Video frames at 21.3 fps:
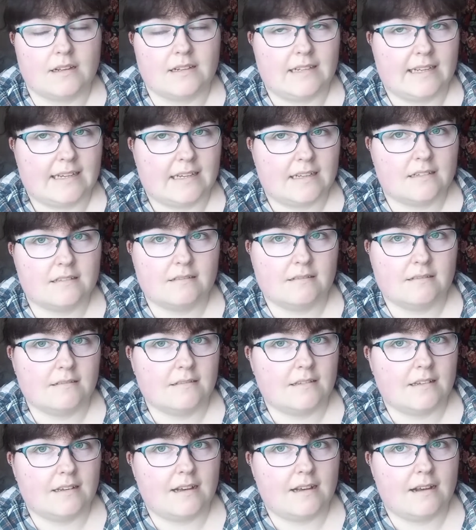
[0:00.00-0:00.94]
like,
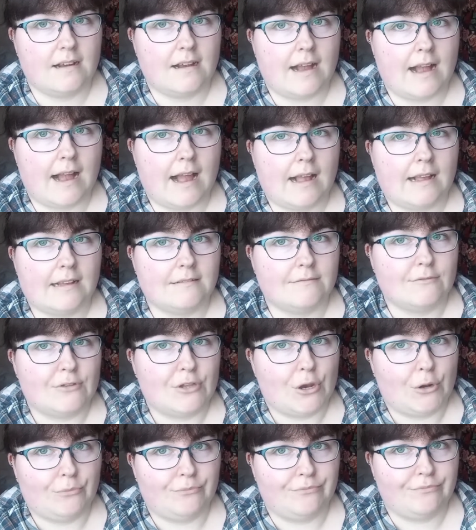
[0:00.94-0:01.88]

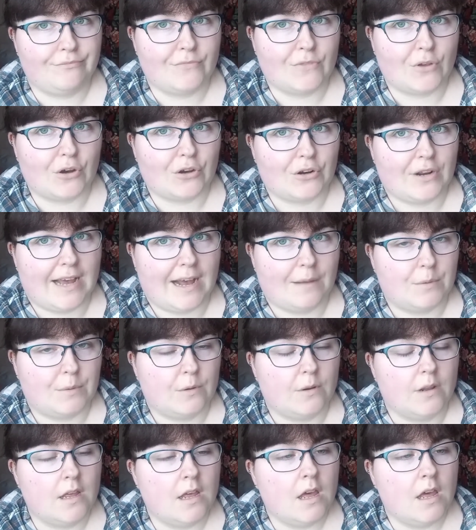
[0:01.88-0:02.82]
no, not gonna happen.